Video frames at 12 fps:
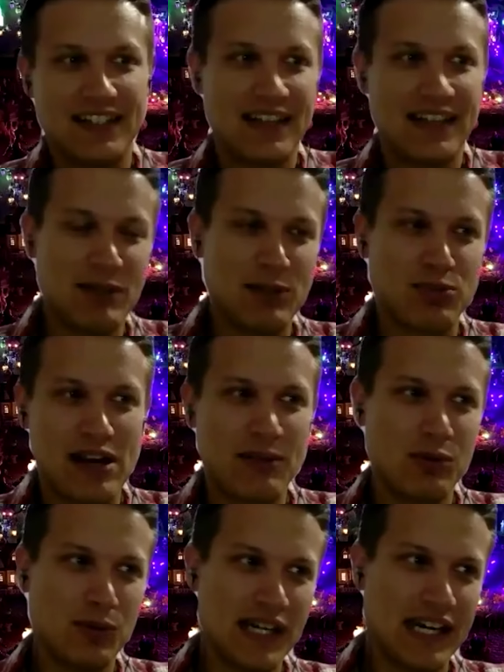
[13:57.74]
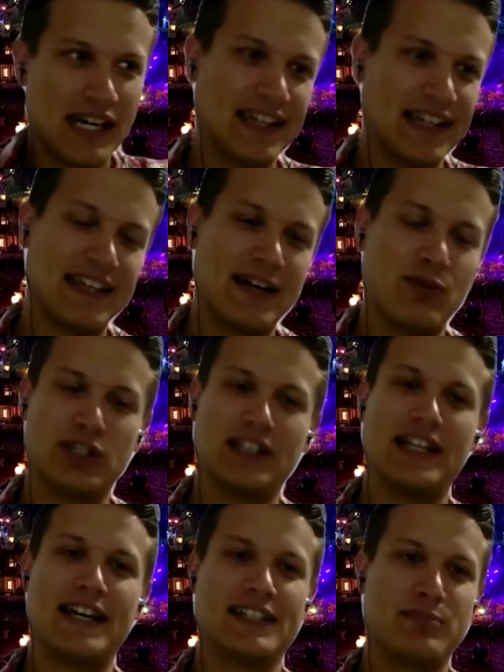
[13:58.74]
I mean, probably I like that one
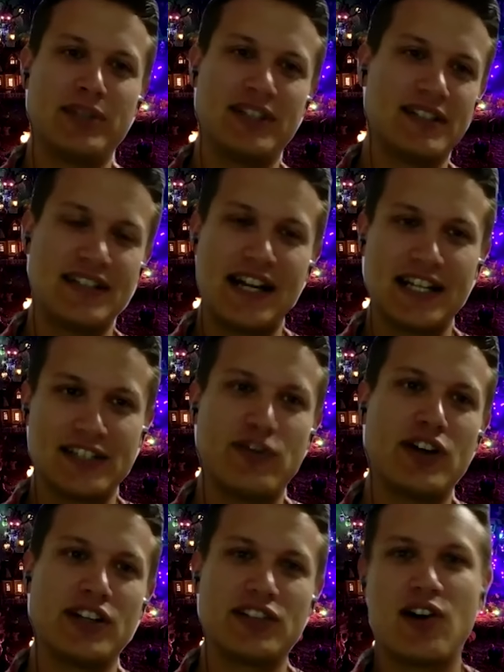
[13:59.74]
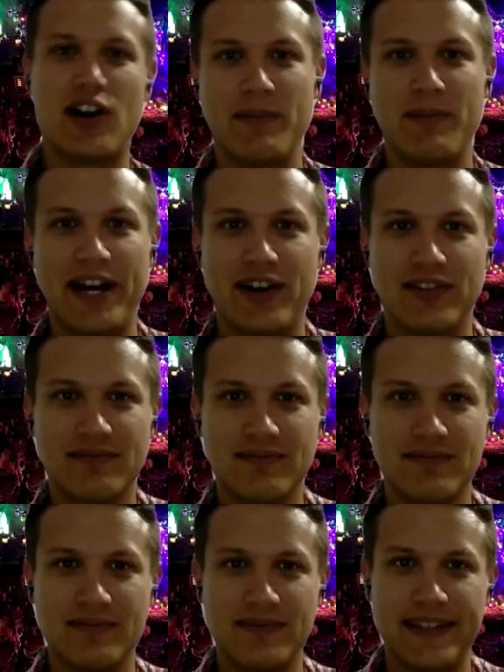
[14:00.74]
less, but it's not as fun to talk
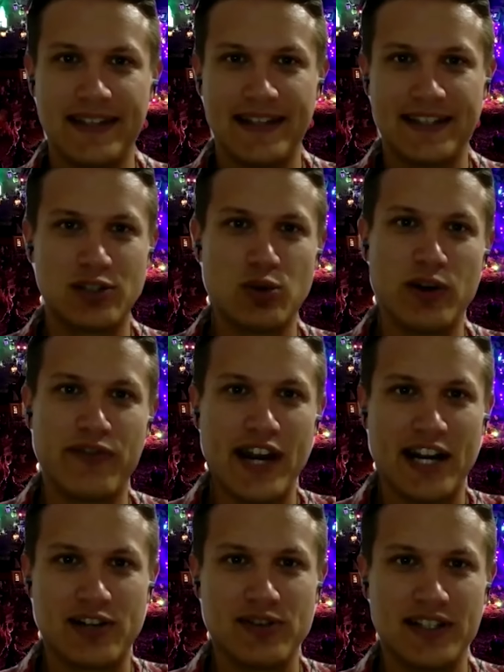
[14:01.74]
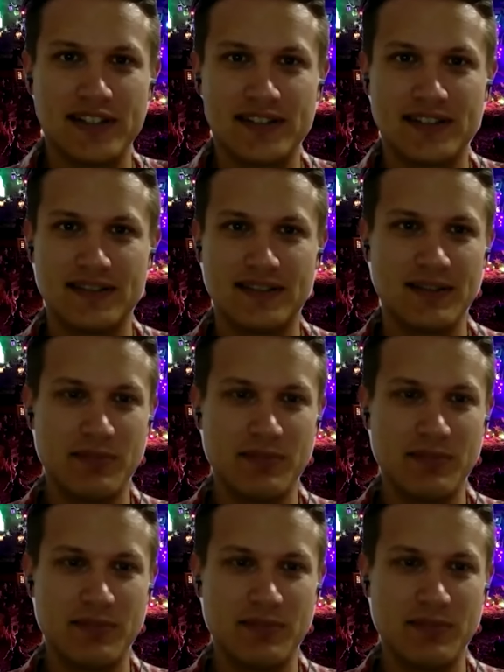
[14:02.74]
about like a toy factory because the